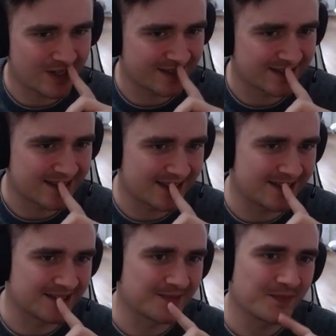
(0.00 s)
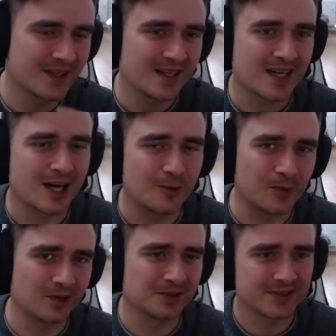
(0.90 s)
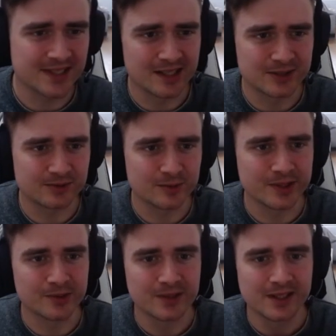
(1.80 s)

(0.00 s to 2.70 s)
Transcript: the deck here. Our warlord is Tylos Rubio.